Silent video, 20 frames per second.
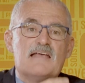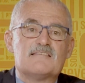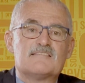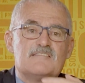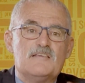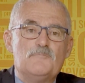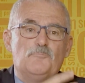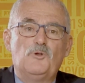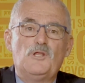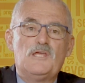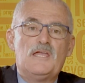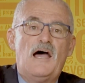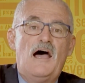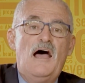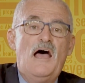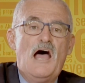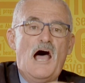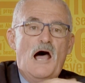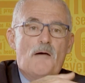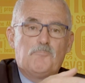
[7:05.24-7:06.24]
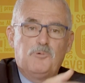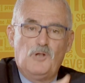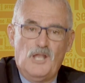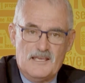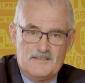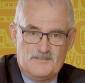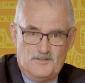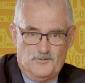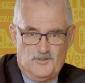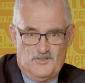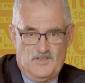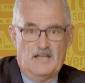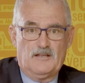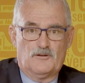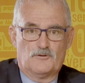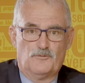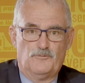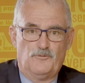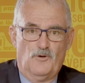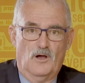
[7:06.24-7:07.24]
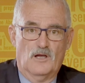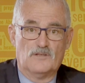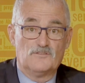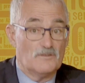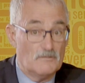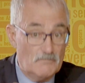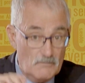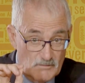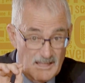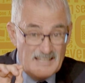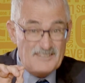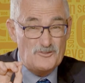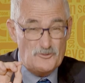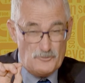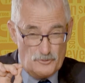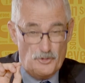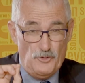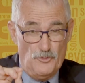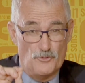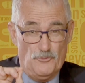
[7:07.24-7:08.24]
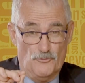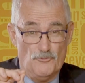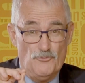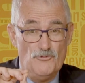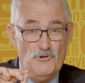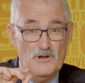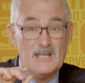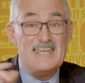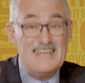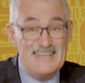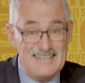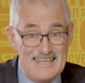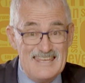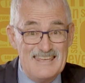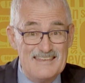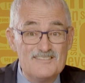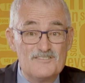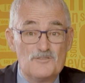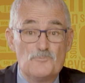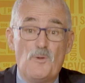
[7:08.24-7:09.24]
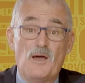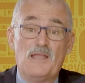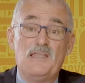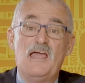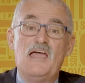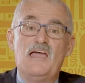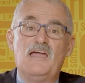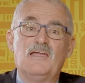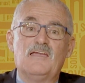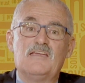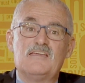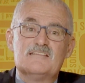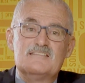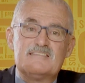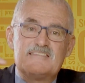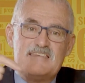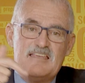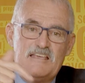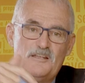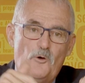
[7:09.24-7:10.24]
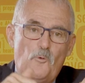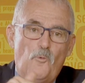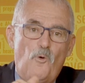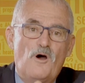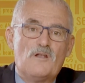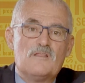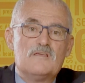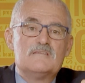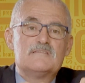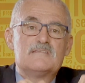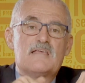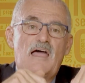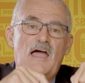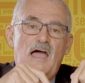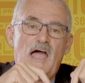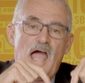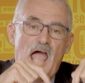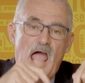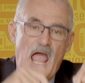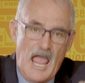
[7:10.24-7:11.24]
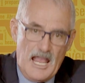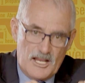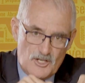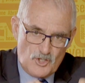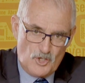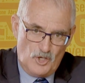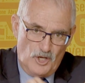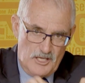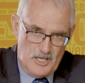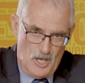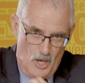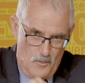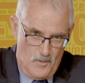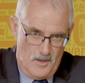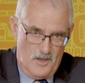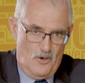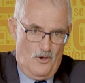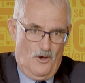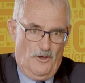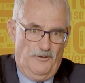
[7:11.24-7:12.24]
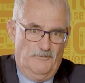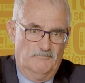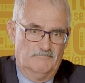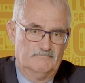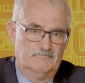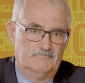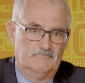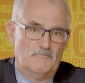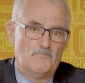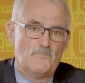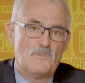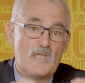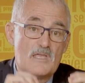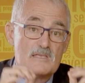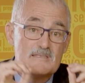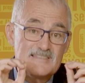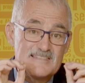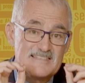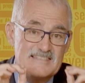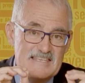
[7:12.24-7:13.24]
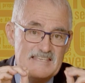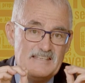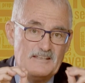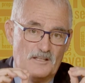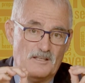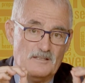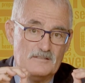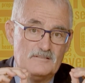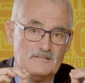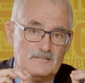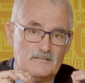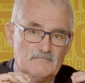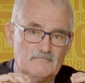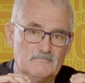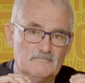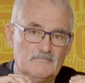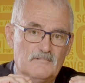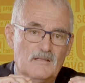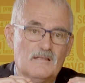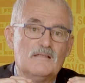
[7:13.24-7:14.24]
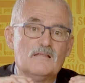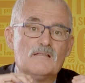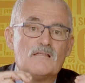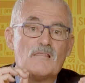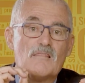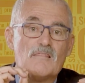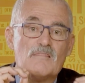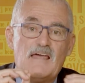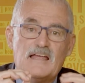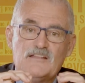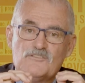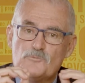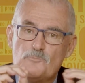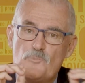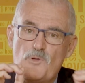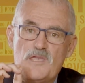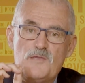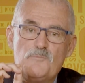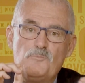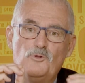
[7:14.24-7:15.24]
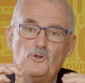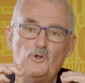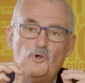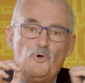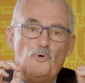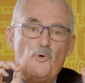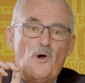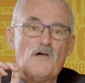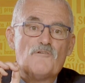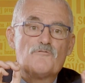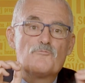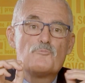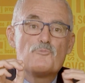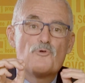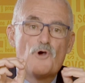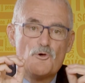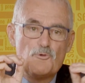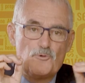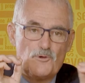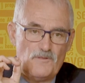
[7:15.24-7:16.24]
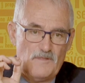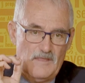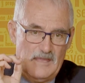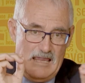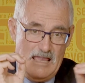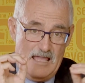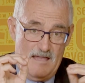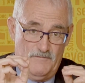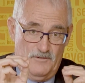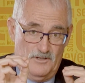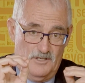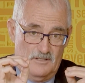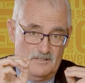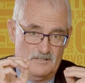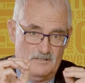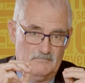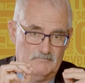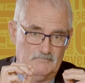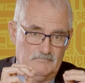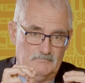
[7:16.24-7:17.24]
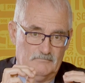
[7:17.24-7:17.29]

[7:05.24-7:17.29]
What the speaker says: as simply a place of sacrifice. That's true, it is, but consider what is actually going on. Sinners, that's people who have broken the covenant,